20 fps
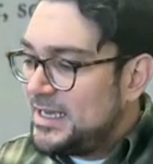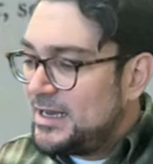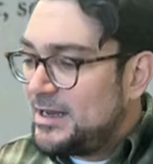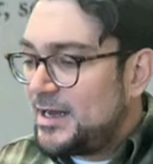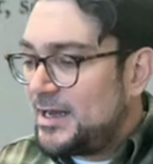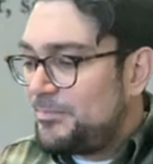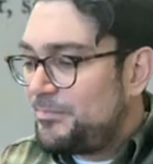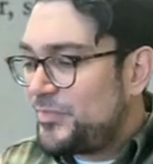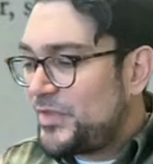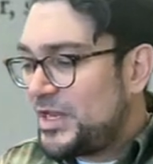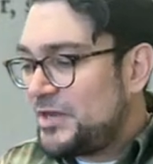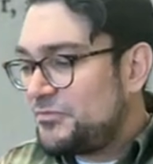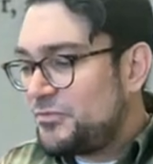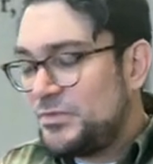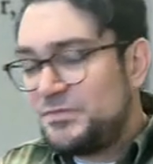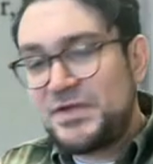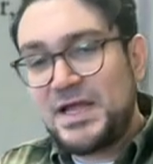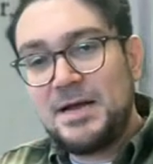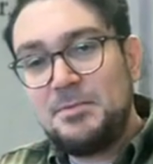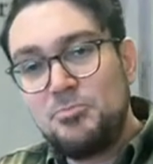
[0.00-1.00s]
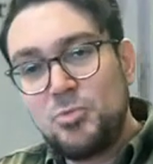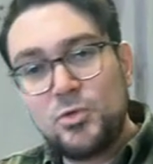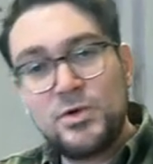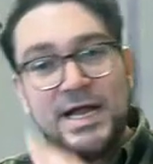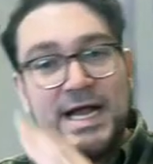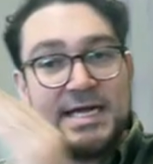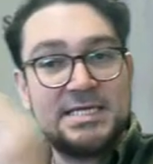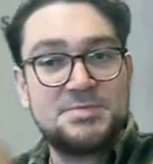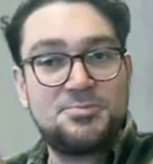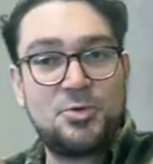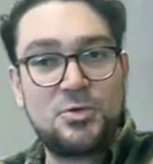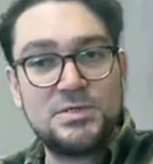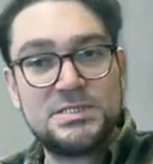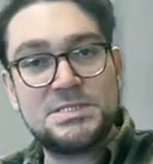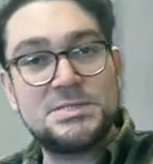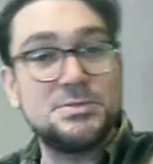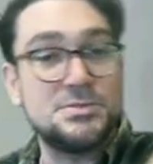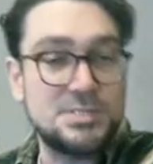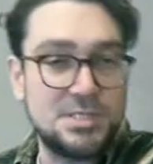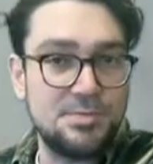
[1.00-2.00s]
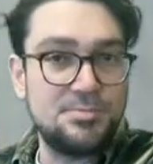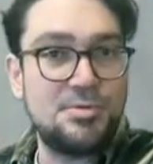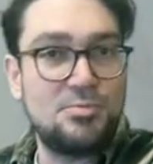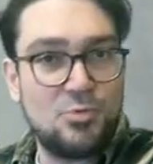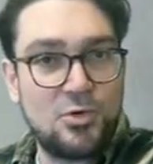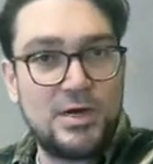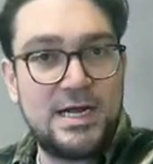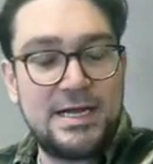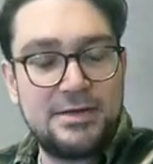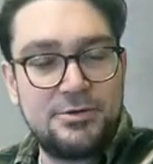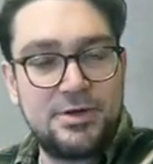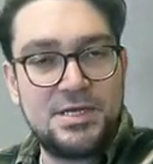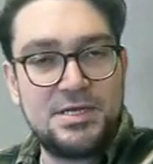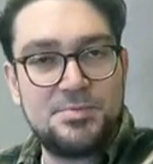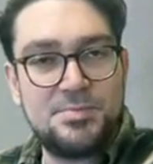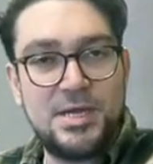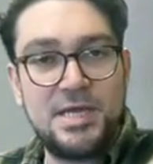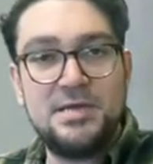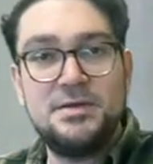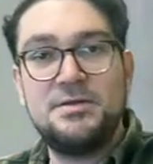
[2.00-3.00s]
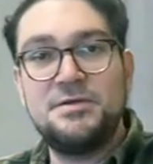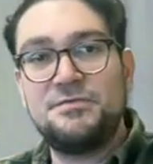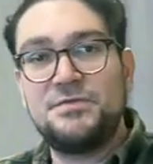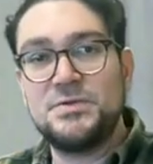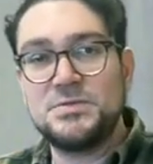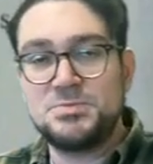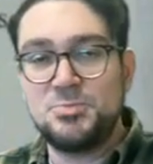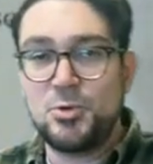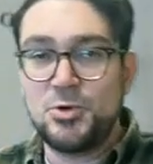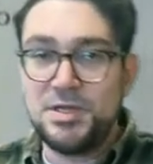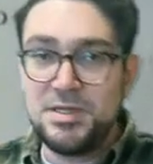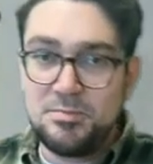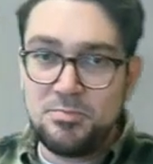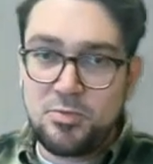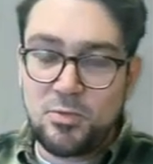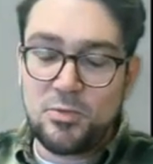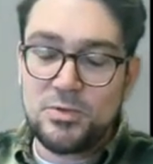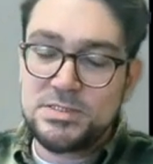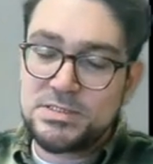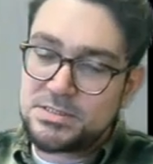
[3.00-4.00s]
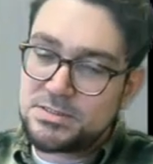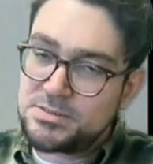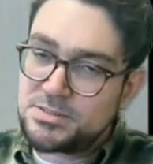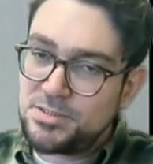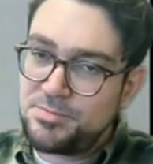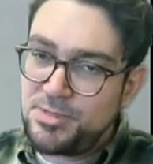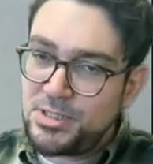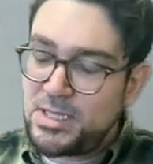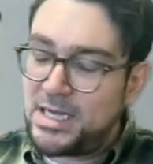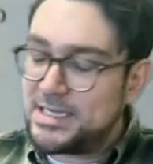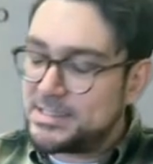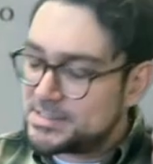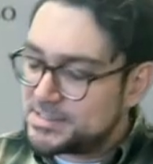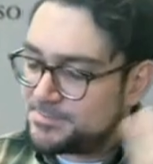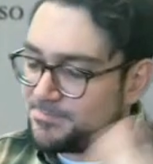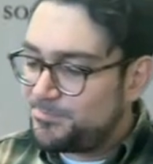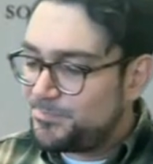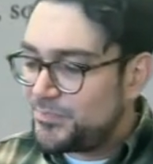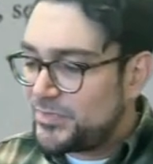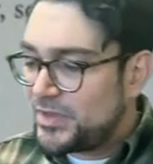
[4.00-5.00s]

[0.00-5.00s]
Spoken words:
And if we've got more exports, there's going to be more aggregate demand. If there's more imports, there's going to be less.